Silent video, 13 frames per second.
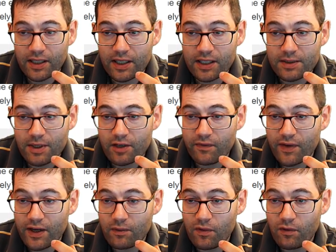And as a matter of
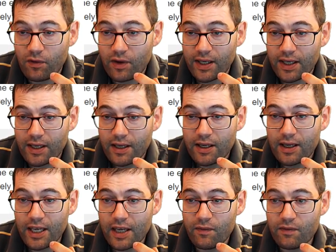fact, we've got here,
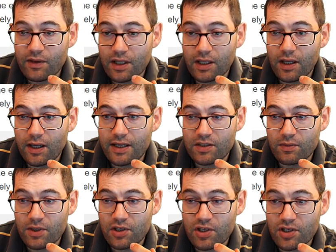even the light
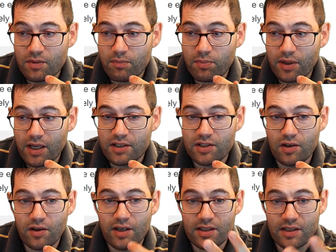switches and plug
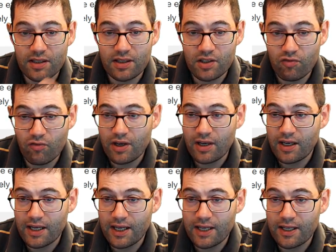sockets are
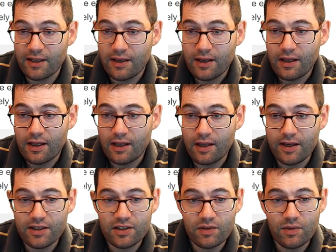discreetly hidden.
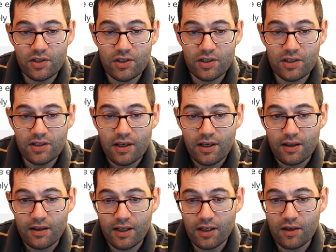Light switches
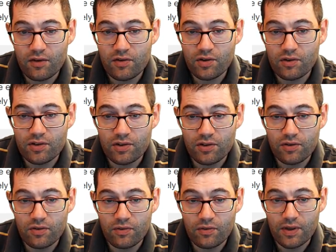then goes on
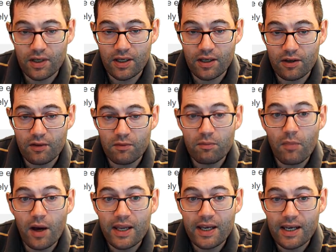to,
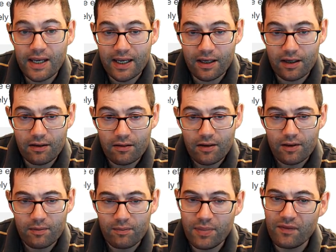might link,
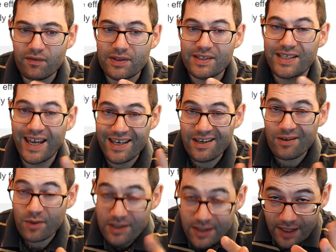bit of a
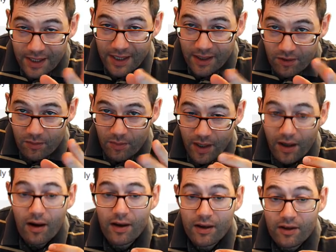tenuous link, you might
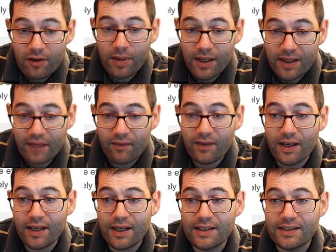argue, but
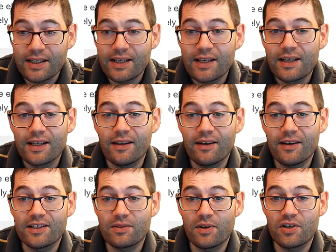nevertheless, light
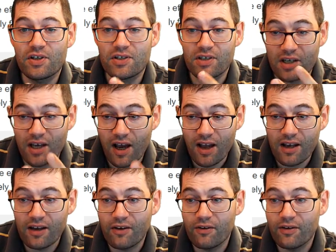switches and
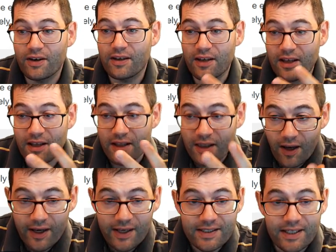colour and
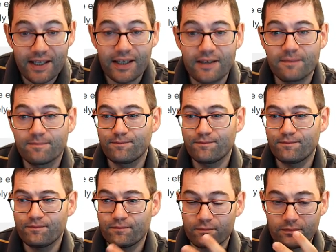lighting,
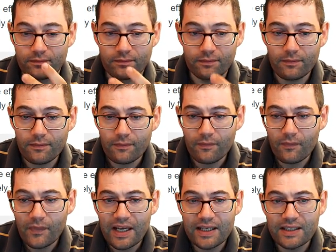
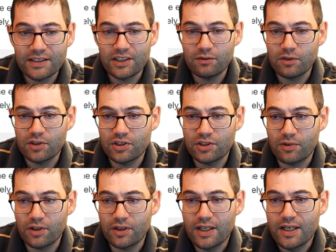and so on, so
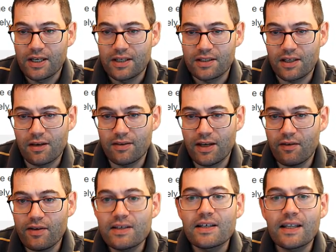on. So there
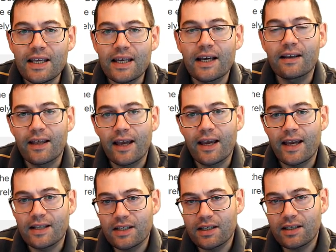is a link there, and
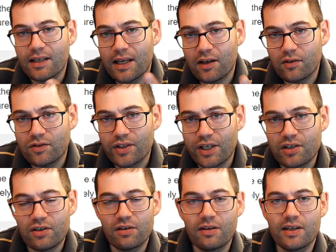certainly
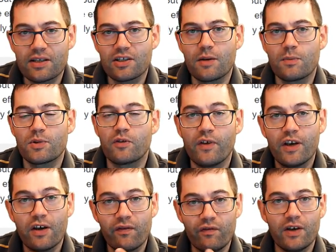contextually in terms of
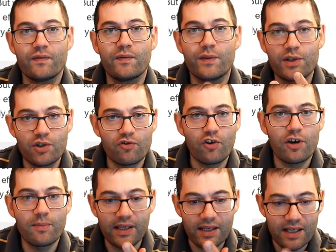further
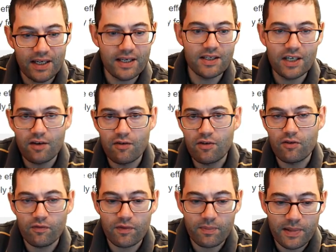describing the interior
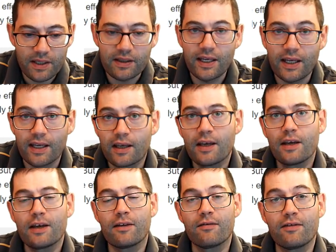of the building,
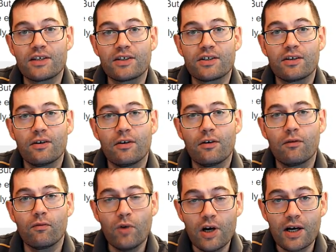this
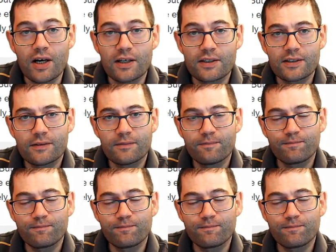works.